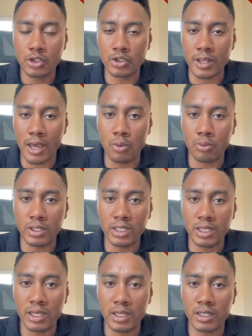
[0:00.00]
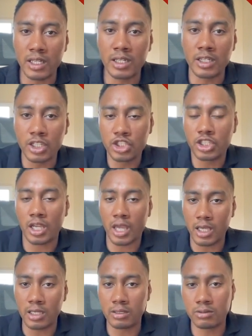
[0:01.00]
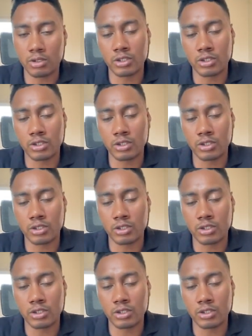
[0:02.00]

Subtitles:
so that we can initiate